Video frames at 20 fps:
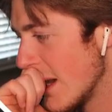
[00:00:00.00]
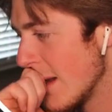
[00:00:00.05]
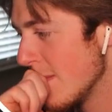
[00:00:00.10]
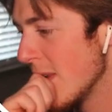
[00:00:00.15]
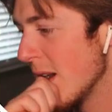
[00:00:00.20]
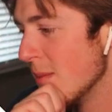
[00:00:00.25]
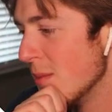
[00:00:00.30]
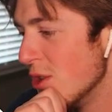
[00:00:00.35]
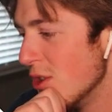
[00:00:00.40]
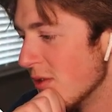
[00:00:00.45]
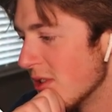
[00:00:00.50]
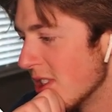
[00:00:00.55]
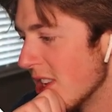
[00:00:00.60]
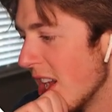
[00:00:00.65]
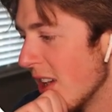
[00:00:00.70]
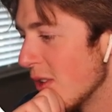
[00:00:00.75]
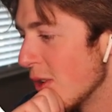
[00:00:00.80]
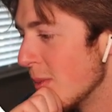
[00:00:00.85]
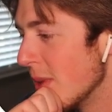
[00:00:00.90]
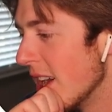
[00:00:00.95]
I might move
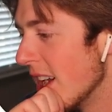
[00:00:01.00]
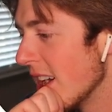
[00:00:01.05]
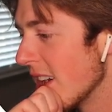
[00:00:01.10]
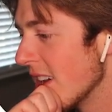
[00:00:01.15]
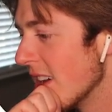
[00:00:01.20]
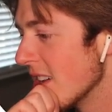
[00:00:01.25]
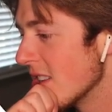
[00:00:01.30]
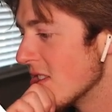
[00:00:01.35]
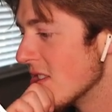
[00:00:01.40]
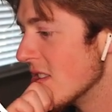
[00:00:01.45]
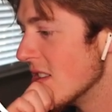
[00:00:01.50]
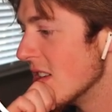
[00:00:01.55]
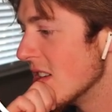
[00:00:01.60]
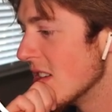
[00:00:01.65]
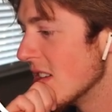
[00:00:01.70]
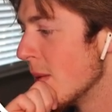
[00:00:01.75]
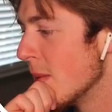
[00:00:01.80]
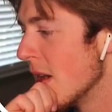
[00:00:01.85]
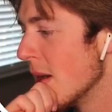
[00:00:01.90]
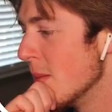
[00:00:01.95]
Stafford back actually.
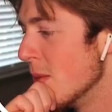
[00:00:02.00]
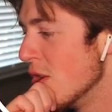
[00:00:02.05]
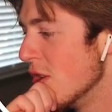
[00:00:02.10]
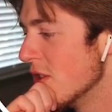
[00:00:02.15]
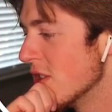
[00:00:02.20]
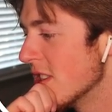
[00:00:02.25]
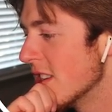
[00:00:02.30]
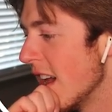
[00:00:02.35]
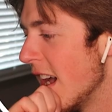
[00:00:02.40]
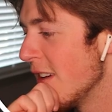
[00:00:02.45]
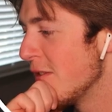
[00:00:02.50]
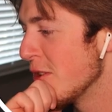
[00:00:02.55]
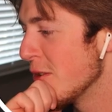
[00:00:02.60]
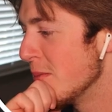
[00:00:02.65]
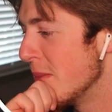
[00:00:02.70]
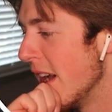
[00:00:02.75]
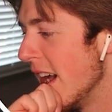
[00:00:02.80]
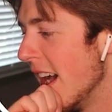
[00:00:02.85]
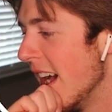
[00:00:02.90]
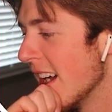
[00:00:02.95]
I might move Stafford
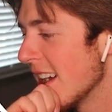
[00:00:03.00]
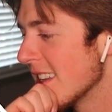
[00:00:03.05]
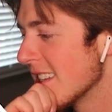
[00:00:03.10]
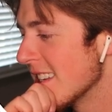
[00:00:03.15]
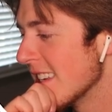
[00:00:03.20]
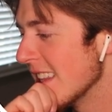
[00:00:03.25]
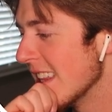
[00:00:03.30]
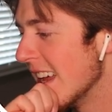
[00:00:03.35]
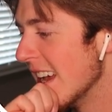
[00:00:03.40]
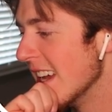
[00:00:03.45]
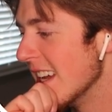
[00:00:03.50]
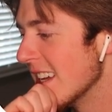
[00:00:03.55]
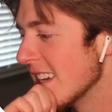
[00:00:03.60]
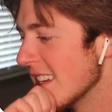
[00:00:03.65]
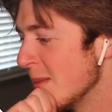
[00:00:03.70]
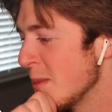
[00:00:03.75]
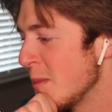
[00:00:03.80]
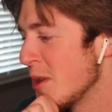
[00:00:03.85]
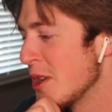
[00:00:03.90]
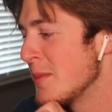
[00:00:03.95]
back to, like, I'm
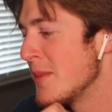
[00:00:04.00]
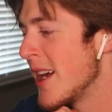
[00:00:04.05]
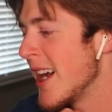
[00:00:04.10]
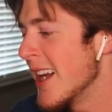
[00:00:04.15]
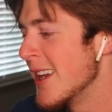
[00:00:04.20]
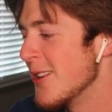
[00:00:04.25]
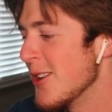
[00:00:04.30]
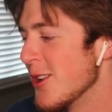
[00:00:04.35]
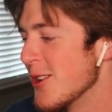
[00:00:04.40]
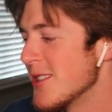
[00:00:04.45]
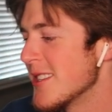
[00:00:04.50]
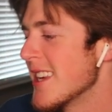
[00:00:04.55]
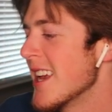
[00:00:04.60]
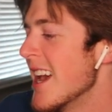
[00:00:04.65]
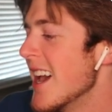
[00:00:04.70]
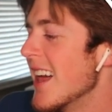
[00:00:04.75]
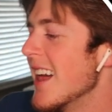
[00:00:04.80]
gonna put him behind Hurts.